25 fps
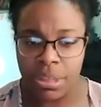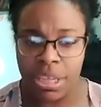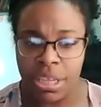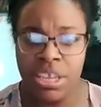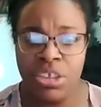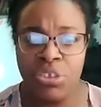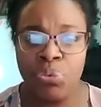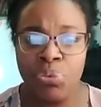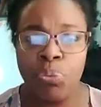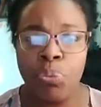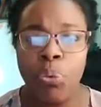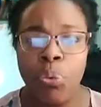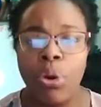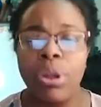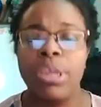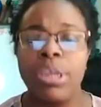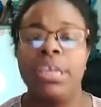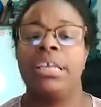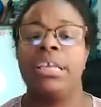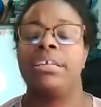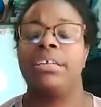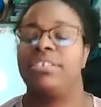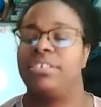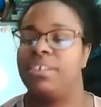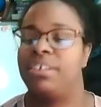He's
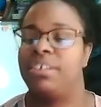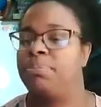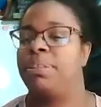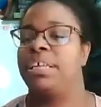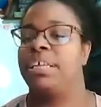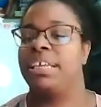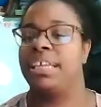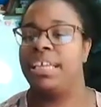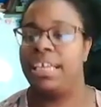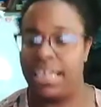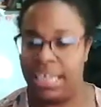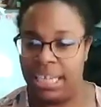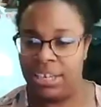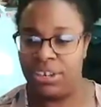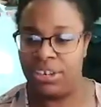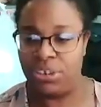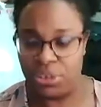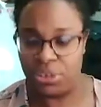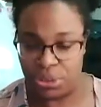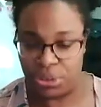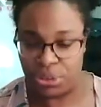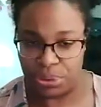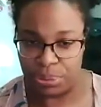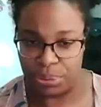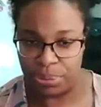working something in
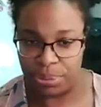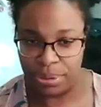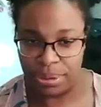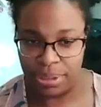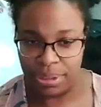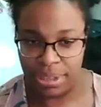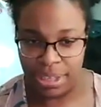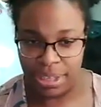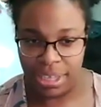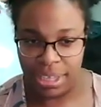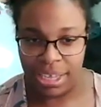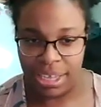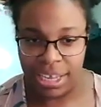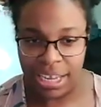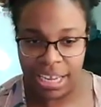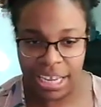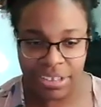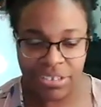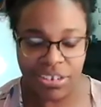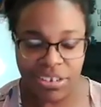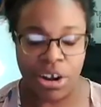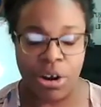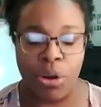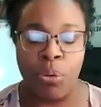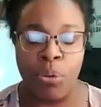you.
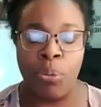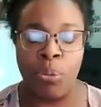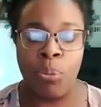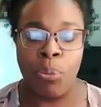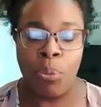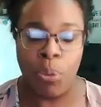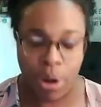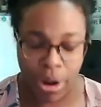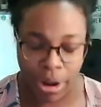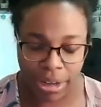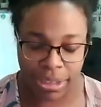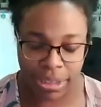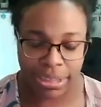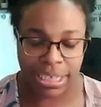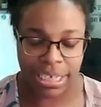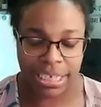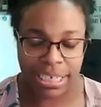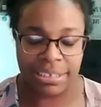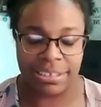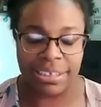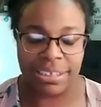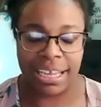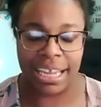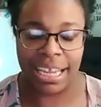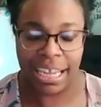He's got to work
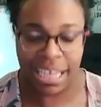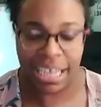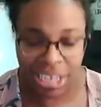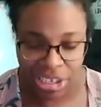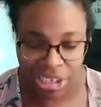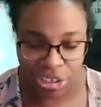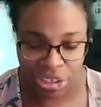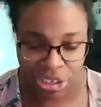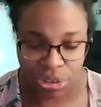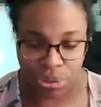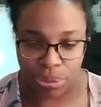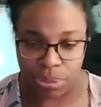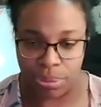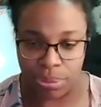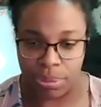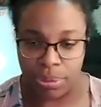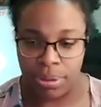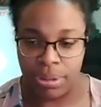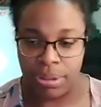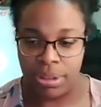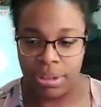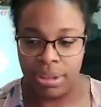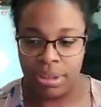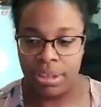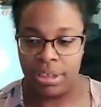things in you
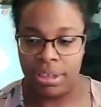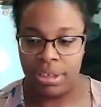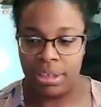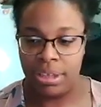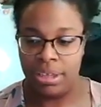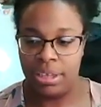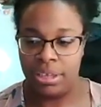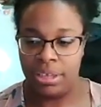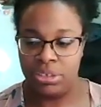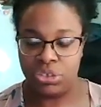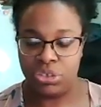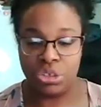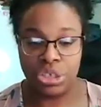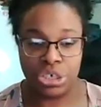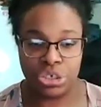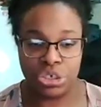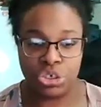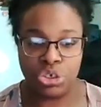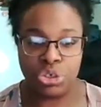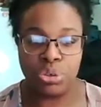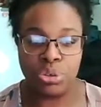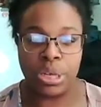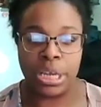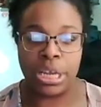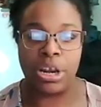so
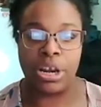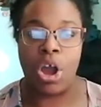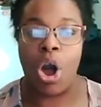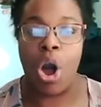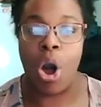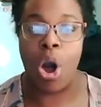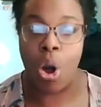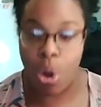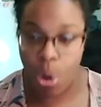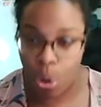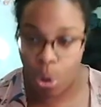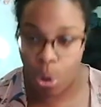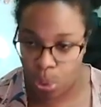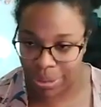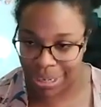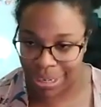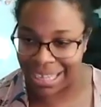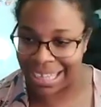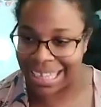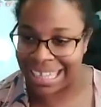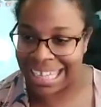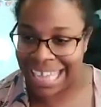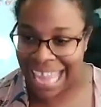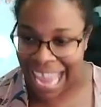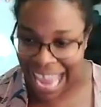that you can hold
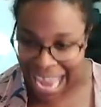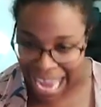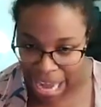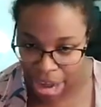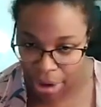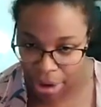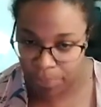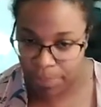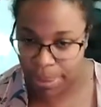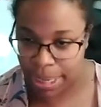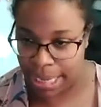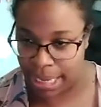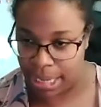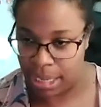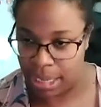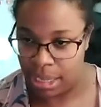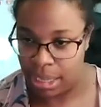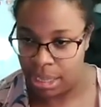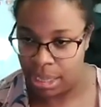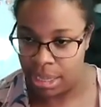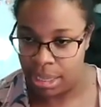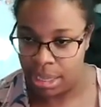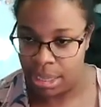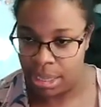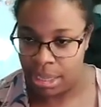and carry
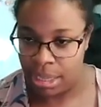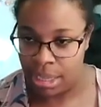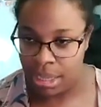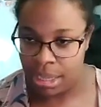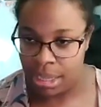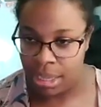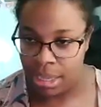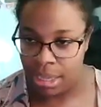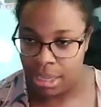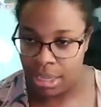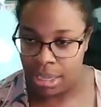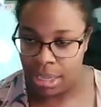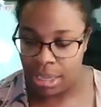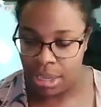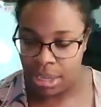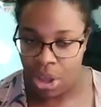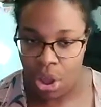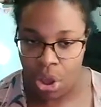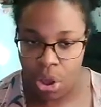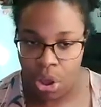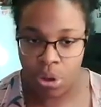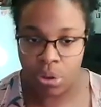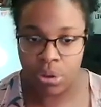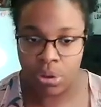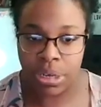
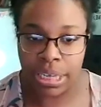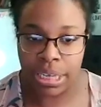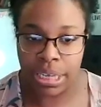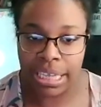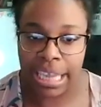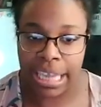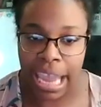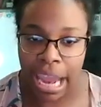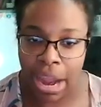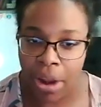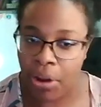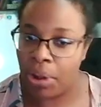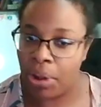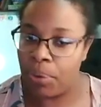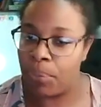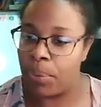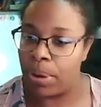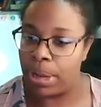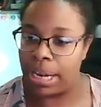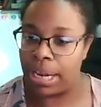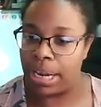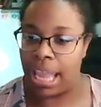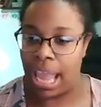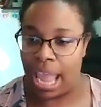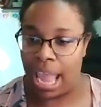hold and carry
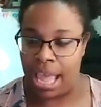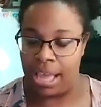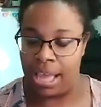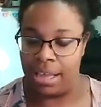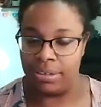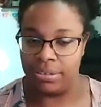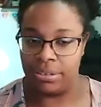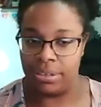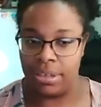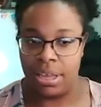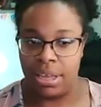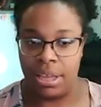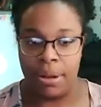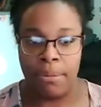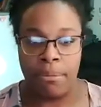what he has.